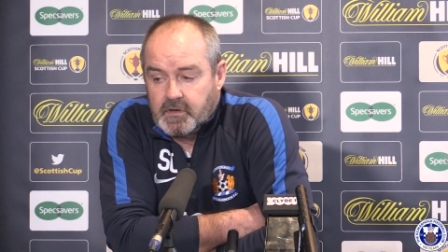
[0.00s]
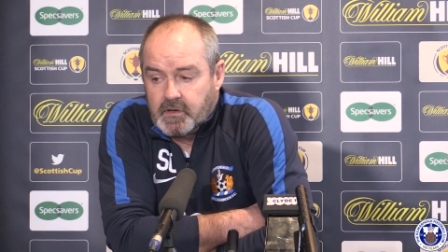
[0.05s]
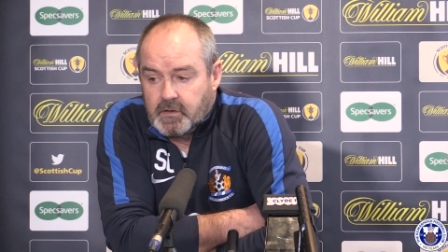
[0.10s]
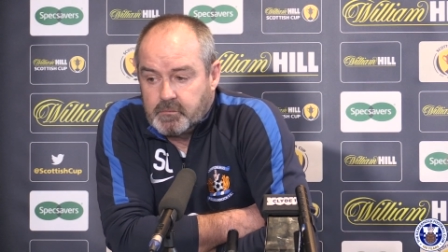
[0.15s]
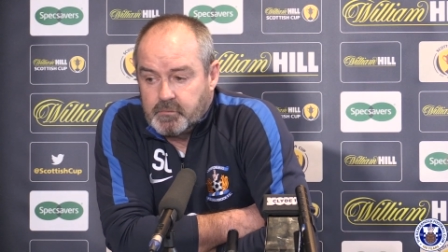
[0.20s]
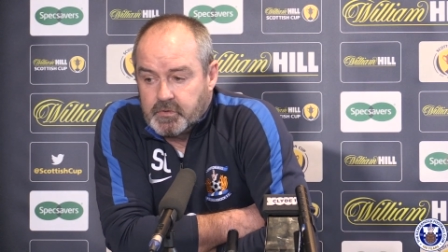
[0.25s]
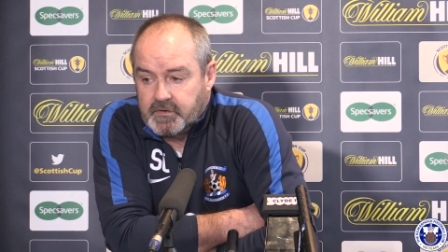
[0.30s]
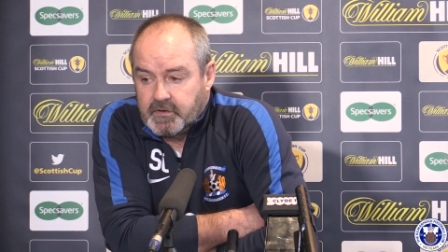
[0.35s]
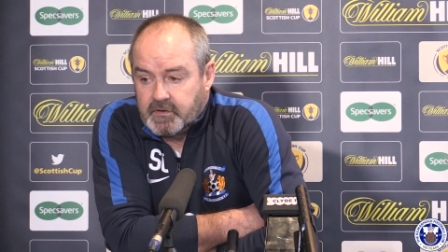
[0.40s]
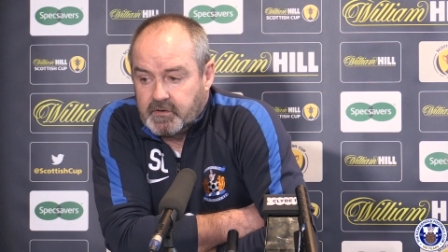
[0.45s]

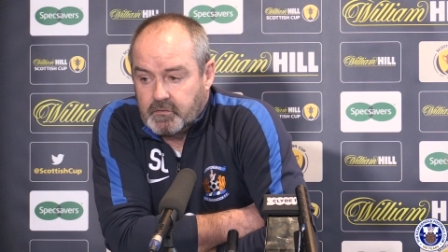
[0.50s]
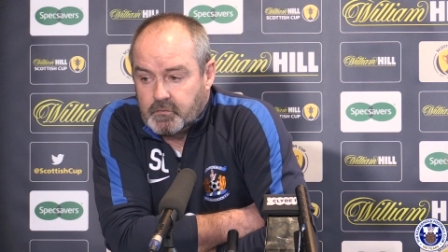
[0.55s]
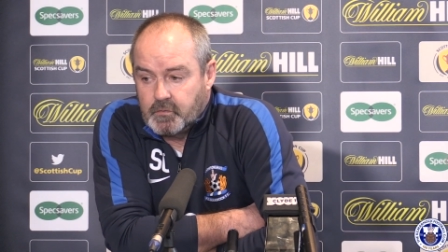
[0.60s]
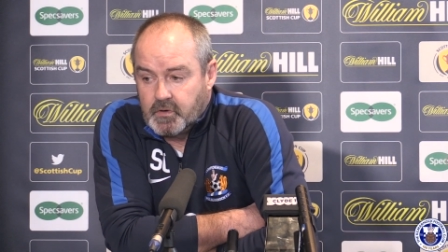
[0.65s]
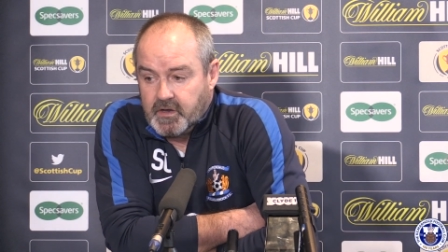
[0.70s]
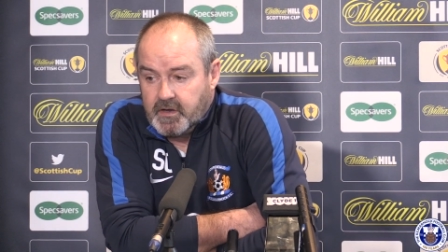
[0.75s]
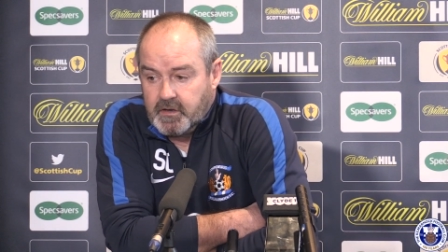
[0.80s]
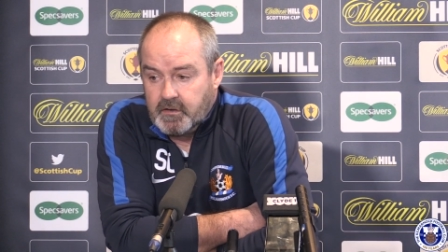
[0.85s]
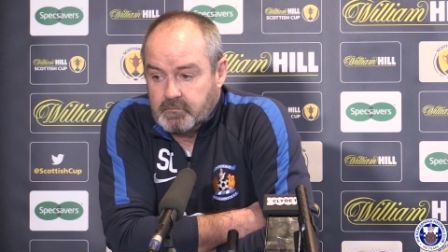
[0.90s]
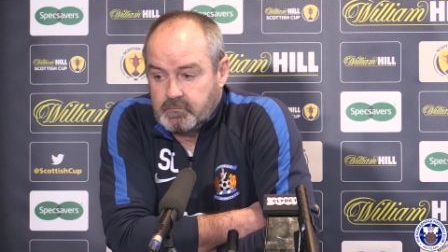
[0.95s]
Aberdeen
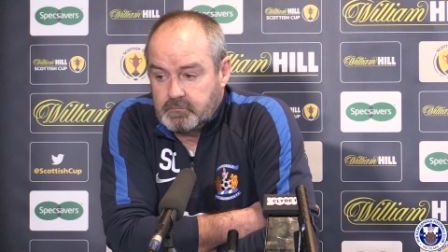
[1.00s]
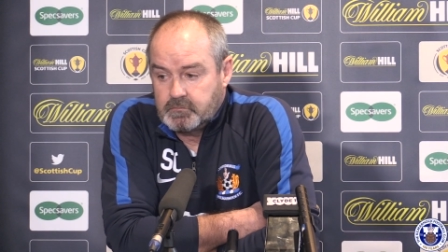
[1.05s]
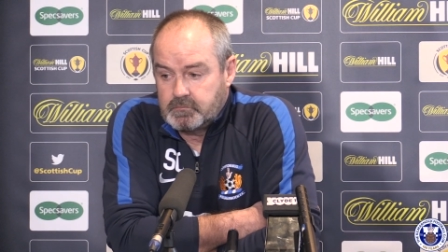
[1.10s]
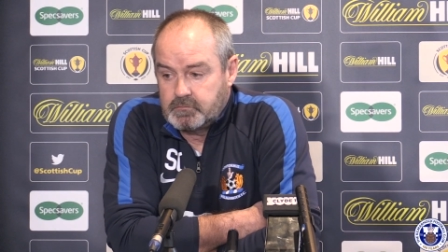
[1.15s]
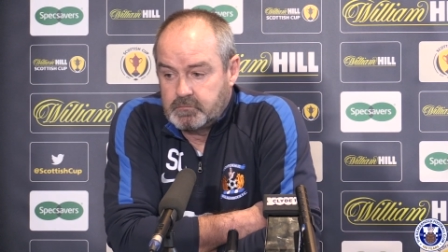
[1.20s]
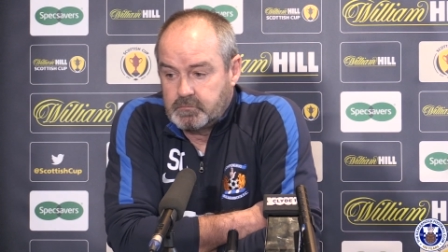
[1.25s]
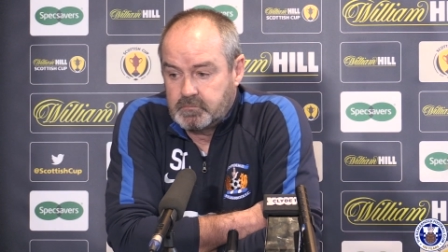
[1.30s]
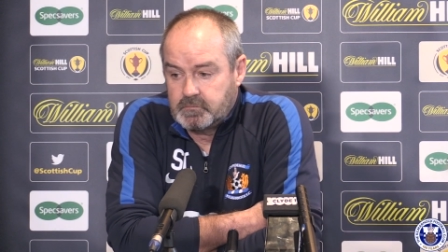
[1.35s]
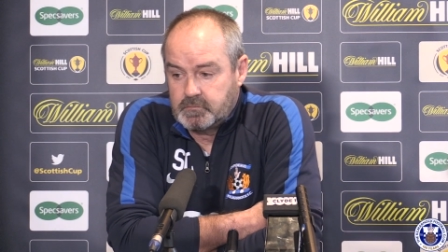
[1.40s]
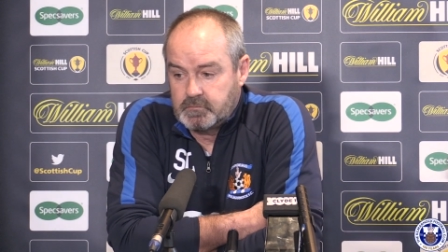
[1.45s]
away
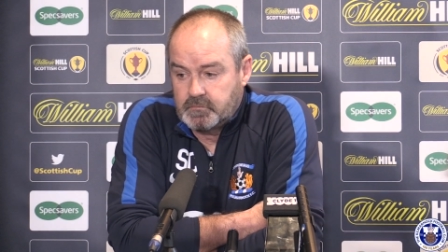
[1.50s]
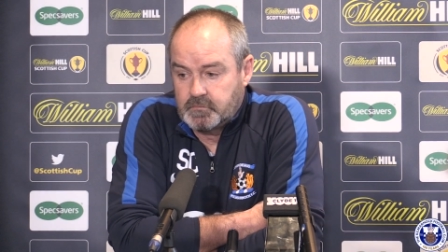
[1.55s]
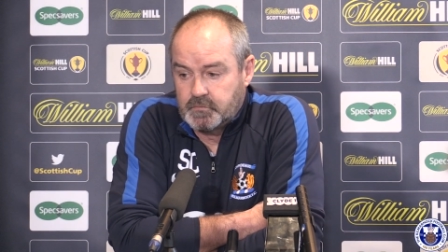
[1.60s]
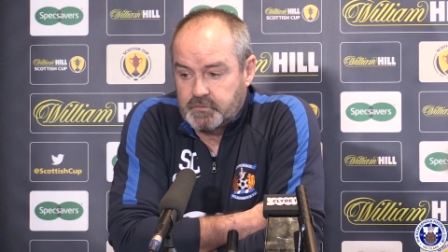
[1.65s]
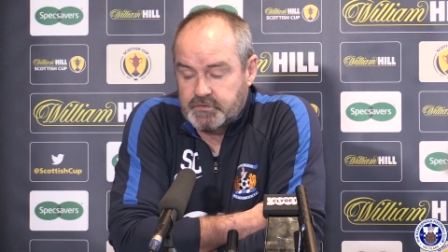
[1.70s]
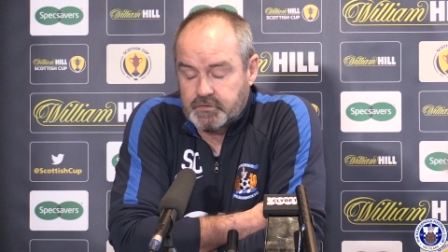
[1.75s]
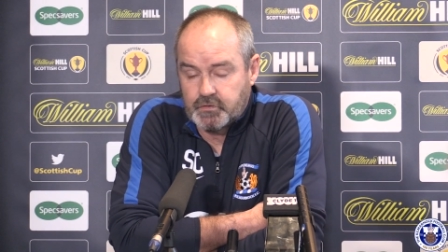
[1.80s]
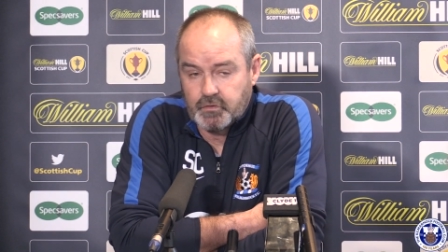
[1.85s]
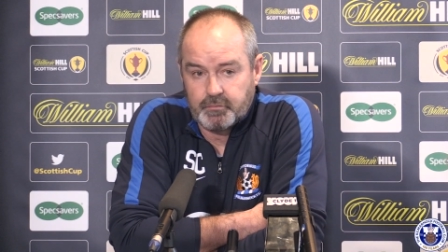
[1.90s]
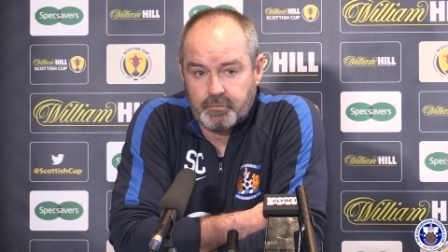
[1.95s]

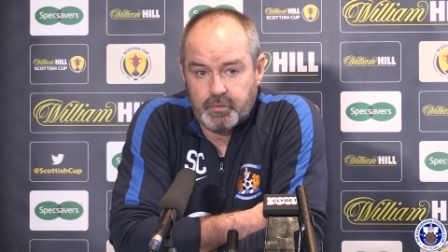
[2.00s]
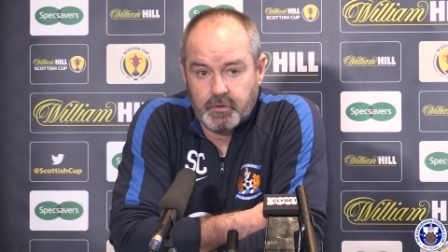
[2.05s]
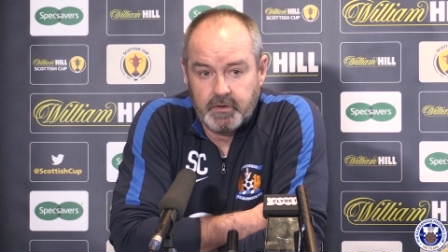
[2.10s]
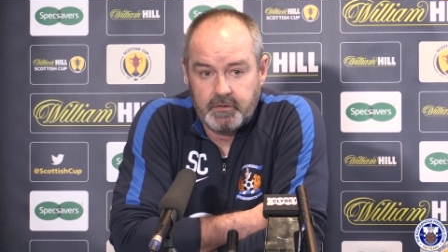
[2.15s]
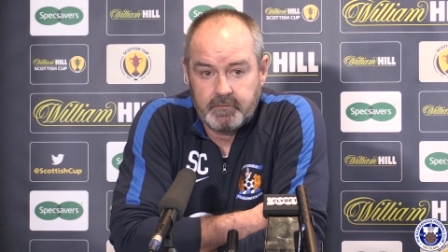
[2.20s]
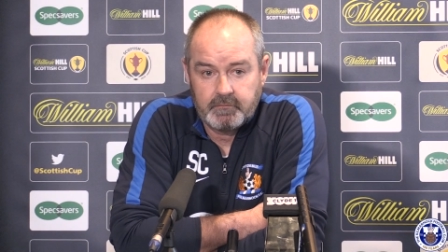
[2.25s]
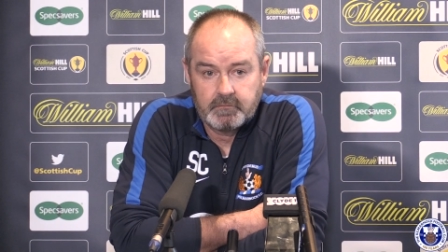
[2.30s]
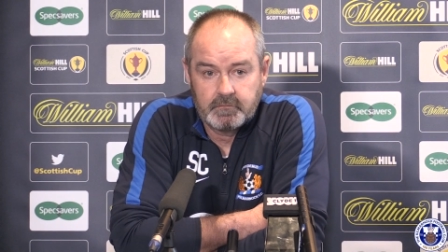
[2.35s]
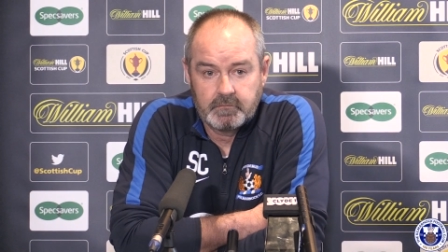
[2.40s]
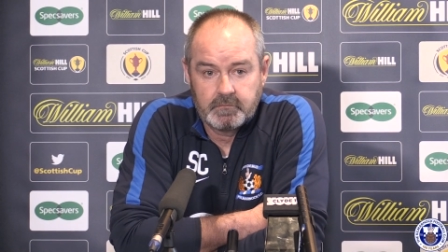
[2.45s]
was a good
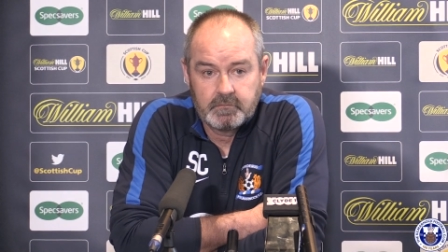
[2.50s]
point.